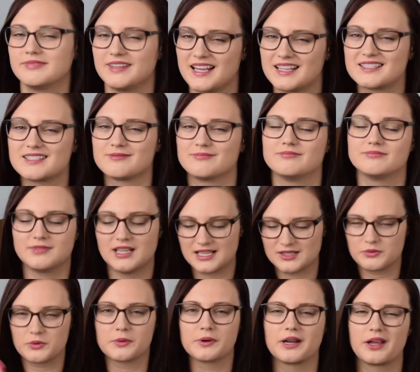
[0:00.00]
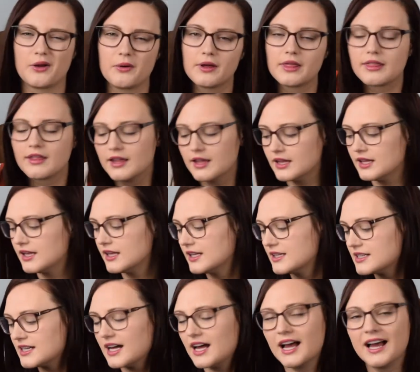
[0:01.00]
That's what we're gonna go with.
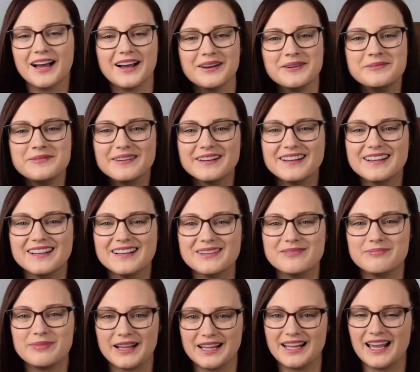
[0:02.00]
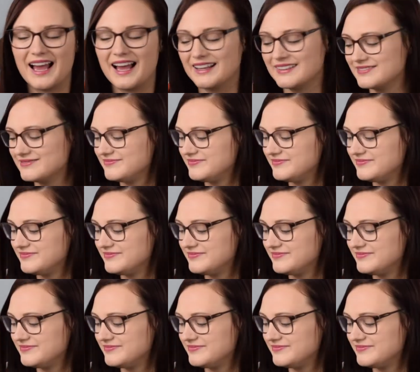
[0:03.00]
But yeah.